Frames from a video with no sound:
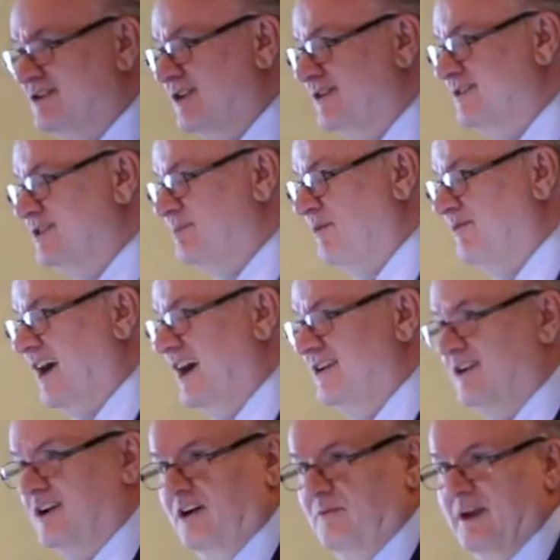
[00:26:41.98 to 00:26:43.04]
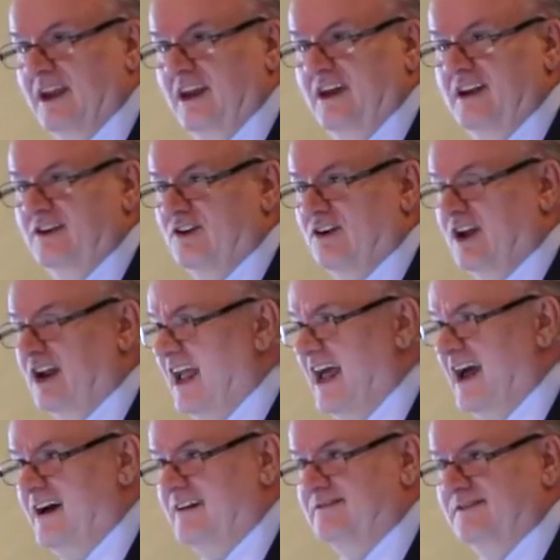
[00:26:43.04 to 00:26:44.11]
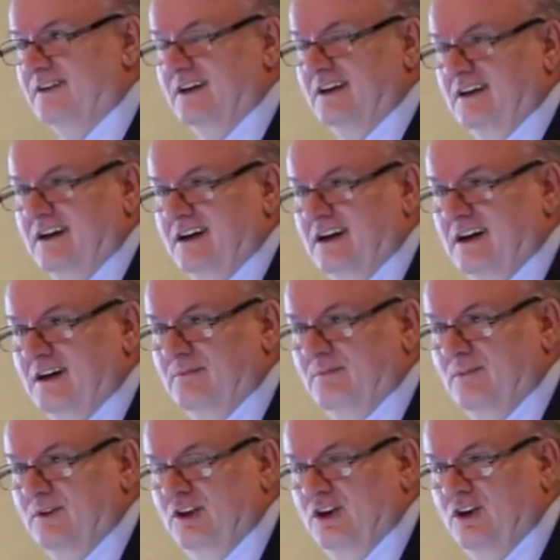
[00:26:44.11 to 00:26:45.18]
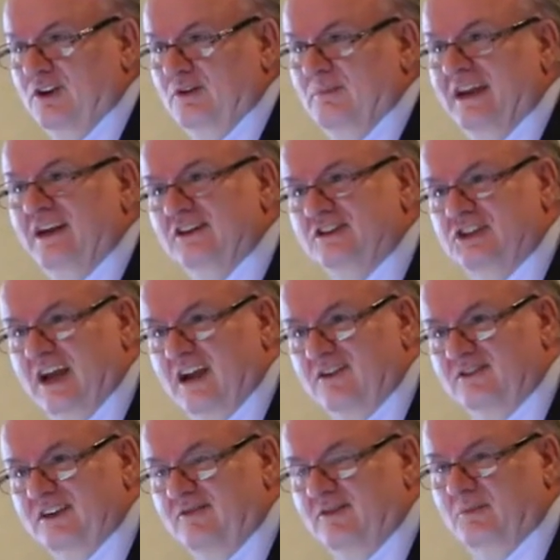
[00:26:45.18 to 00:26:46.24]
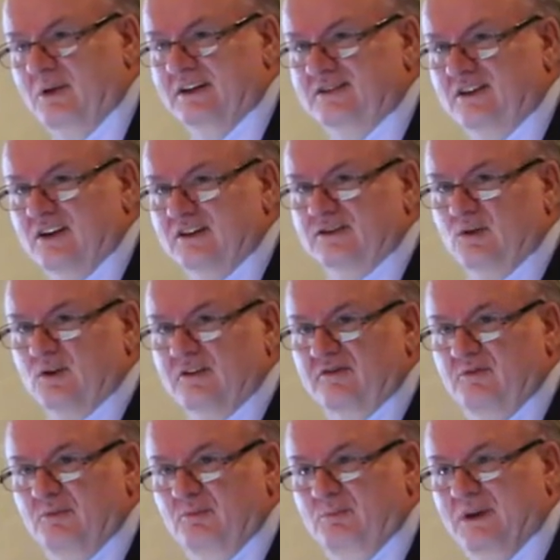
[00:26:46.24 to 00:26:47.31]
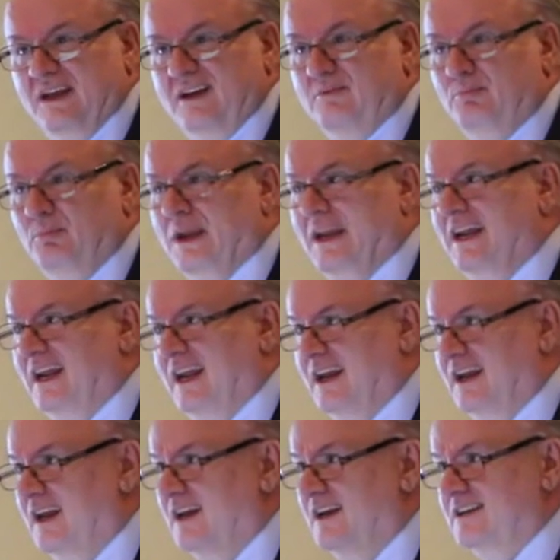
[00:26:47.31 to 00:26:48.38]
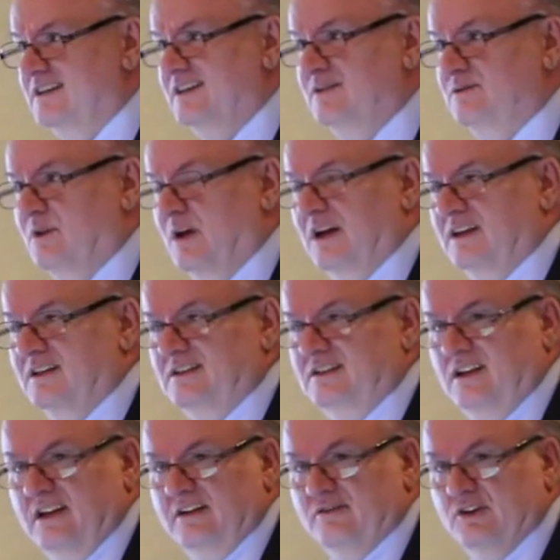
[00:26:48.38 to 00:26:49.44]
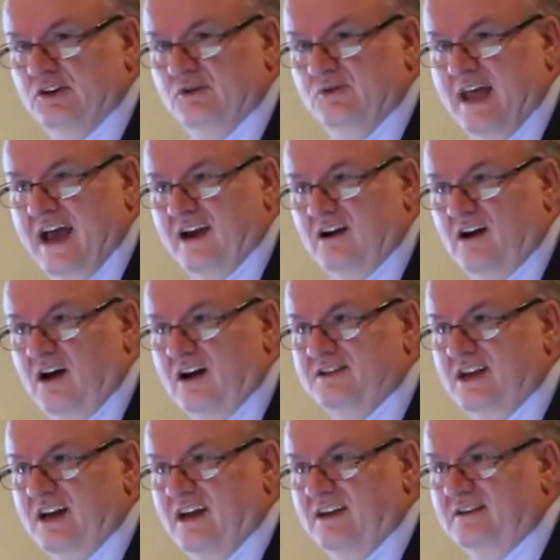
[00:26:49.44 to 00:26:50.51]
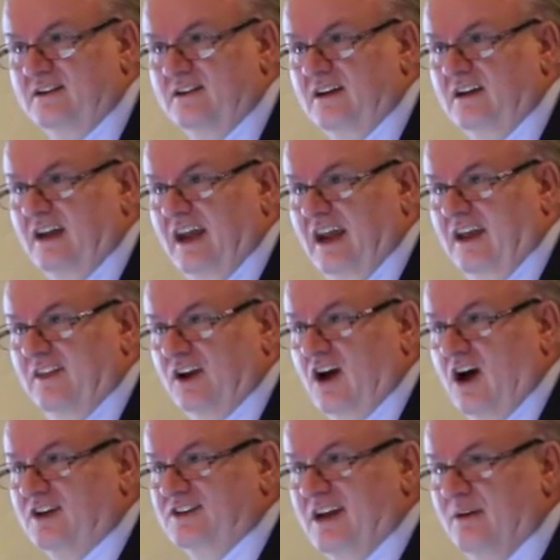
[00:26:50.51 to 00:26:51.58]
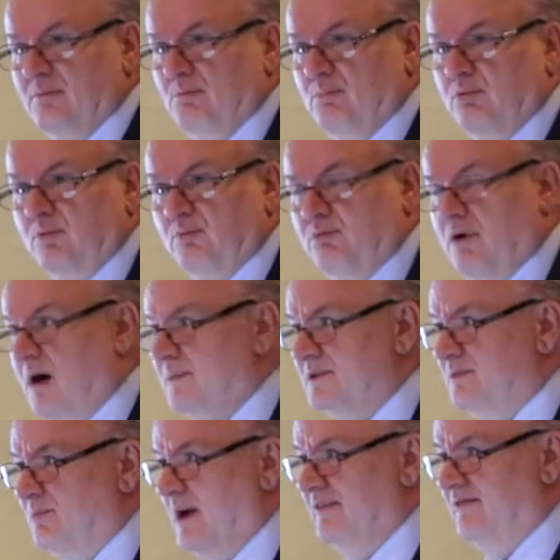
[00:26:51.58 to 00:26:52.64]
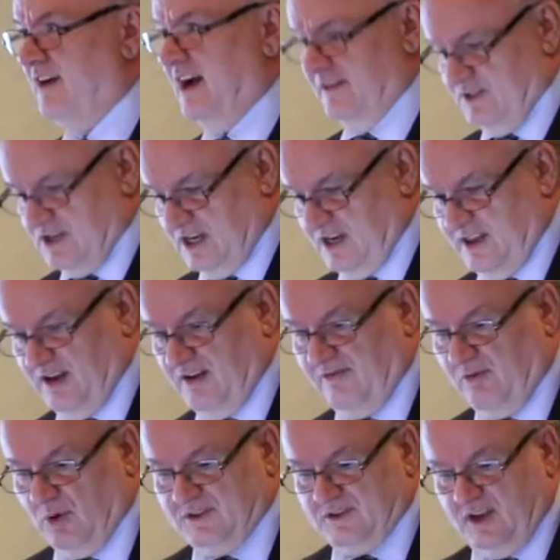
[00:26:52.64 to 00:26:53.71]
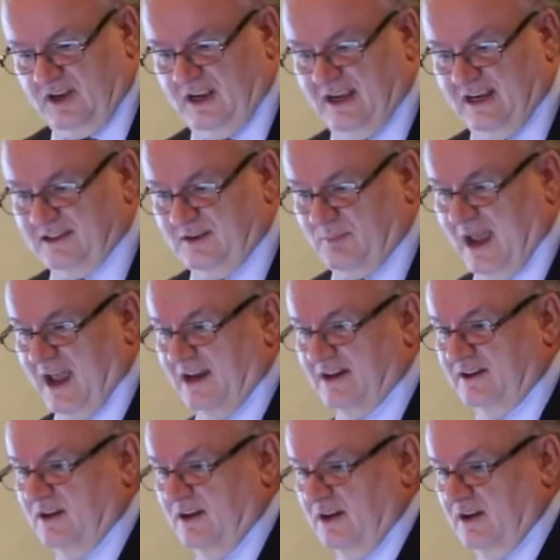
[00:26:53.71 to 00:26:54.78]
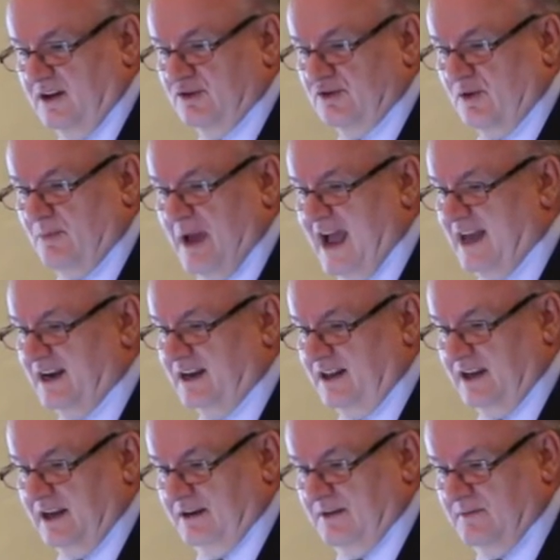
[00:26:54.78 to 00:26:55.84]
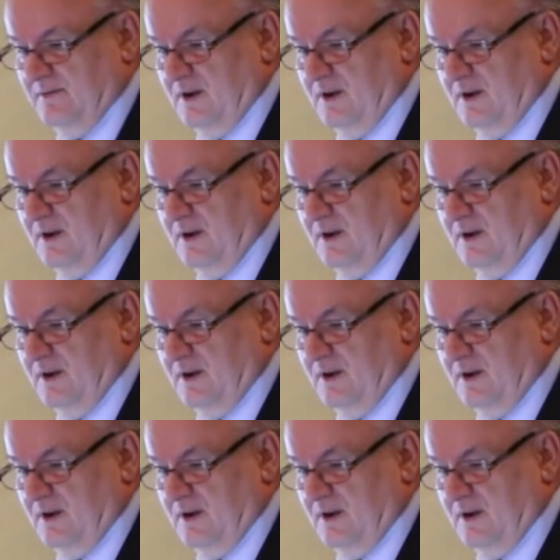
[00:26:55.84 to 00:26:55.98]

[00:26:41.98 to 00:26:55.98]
service provider coming in. You're going to have you know, the media channels. Everybody's going to sort of be competing to deliver you that content, and the content promised by 5G, and therefore it's going to expand dramatically.